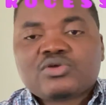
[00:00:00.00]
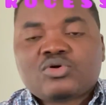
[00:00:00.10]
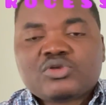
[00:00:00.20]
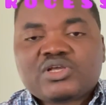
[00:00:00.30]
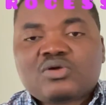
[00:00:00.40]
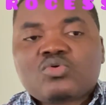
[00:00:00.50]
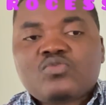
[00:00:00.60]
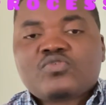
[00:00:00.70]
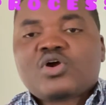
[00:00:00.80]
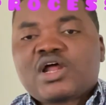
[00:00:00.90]
or you can go
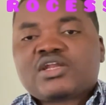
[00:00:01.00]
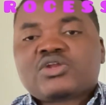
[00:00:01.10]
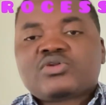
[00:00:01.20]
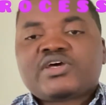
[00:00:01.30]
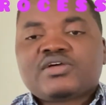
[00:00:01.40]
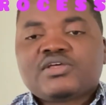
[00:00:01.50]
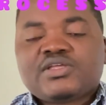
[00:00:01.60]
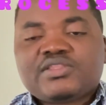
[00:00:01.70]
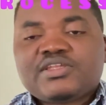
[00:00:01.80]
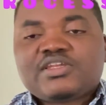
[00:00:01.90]
for another
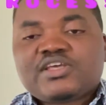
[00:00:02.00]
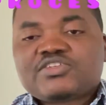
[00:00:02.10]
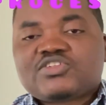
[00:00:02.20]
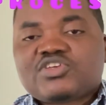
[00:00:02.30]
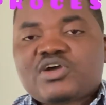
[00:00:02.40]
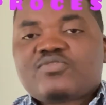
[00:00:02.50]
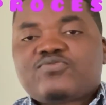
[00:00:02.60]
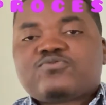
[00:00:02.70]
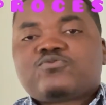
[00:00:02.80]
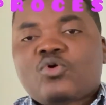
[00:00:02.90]
the next year,
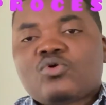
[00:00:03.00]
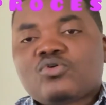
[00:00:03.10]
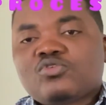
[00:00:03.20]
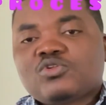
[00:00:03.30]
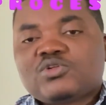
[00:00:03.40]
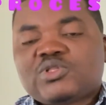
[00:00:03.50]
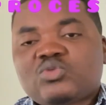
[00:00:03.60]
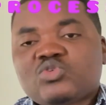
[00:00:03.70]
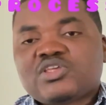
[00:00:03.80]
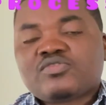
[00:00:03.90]
fall. That
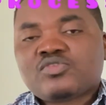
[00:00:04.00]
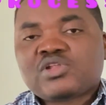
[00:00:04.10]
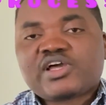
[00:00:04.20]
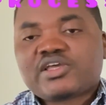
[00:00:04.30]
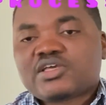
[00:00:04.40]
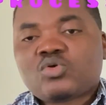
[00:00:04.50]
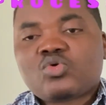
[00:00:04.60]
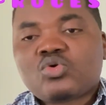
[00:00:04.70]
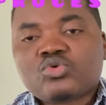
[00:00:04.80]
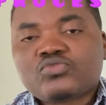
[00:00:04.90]
will give you like a
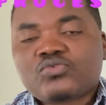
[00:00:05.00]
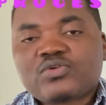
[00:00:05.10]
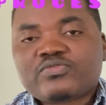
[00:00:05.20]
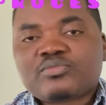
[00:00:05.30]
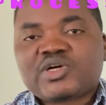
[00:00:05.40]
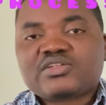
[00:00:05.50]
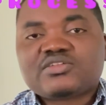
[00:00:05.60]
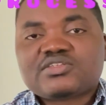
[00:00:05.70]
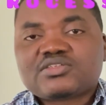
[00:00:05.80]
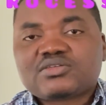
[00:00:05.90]
whole 12
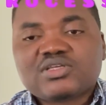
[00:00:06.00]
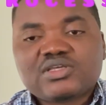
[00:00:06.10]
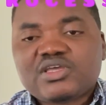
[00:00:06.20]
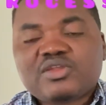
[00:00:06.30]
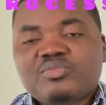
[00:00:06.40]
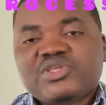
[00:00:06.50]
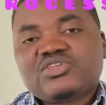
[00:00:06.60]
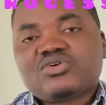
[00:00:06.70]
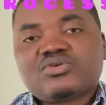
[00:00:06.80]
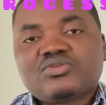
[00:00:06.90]
months and
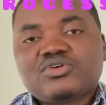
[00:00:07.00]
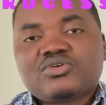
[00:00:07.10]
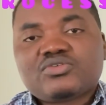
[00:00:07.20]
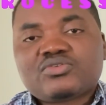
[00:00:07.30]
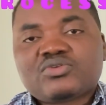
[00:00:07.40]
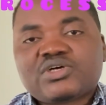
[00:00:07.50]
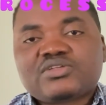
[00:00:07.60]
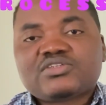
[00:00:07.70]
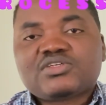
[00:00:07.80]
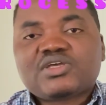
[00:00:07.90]
beyond, so that
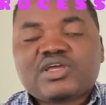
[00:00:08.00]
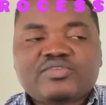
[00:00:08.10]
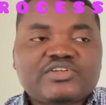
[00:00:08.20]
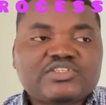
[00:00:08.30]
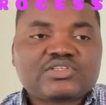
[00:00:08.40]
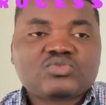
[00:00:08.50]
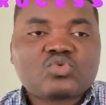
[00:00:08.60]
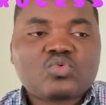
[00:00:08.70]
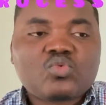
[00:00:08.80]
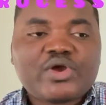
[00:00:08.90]
everything
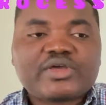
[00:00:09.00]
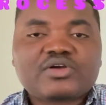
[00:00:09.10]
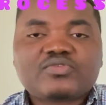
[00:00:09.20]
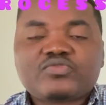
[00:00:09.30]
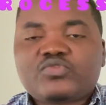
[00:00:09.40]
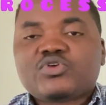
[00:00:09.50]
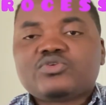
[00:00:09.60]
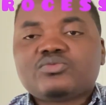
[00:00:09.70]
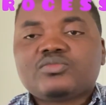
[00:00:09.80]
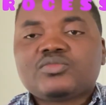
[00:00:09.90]
will work for you.
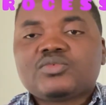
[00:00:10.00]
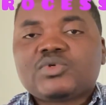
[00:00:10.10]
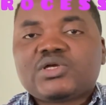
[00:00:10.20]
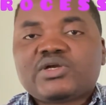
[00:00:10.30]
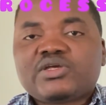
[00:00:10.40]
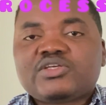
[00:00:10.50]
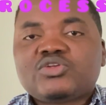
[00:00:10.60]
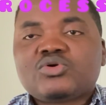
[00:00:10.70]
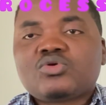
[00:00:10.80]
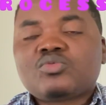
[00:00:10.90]
And you
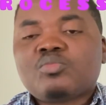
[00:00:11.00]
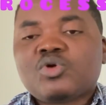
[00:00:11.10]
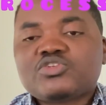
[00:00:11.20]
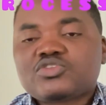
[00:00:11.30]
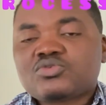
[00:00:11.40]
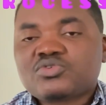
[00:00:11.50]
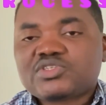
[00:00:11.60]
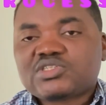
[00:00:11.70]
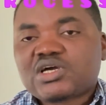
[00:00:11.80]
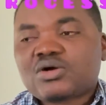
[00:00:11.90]
know, most schools
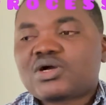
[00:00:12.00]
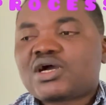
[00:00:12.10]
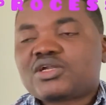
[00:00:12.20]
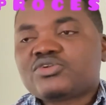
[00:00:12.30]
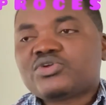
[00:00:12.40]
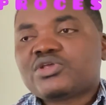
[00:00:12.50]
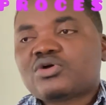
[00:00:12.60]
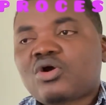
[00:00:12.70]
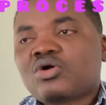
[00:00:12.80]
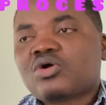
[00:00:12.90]
now are doing
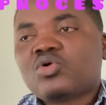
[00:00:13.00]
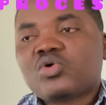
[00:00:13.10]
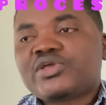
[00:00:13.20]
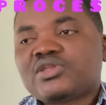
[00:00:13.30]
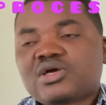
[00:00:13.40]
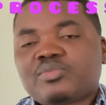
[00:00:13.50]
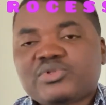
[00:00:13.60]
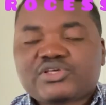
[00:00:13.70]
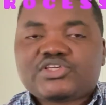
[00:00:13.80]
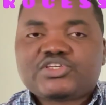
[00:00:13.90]
ongoing
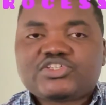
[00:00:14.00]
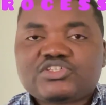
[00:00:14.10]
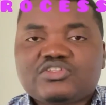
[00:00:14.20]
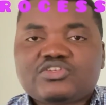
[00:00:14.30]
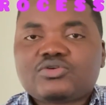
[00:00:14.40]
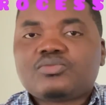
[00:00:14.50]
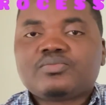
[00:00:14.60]
applications, so